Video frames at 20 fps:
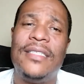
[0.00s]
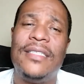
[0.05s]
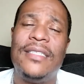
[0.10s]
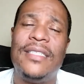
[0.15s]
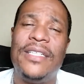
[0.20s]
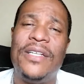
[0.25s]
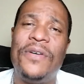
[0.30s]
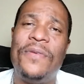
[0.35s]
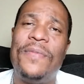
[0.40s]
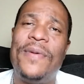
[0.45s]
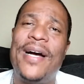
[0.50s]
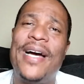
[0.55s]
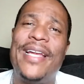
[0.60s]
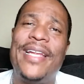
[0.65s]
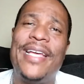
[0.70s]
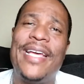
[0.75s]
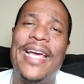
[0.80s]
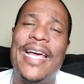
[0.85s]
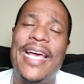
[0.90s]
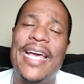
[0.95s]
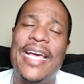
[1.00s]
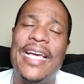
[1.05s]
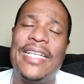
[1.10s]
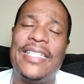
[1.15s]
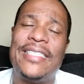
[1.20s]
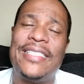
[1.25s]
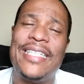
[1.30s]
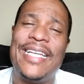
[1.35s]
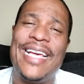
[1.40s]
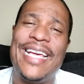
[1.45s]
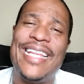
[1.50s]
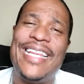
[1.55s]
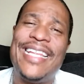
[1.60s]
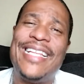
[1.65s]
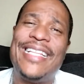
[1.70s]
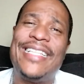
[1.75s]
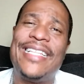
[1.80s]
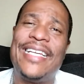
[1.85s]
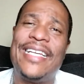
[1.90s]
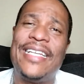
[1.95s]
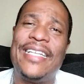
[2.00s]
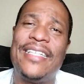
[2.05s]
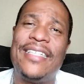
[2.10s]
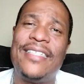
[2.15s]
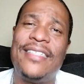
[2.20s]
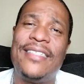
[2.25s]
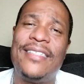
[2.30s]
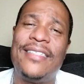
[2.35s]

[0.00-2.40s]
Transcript: nobody has anything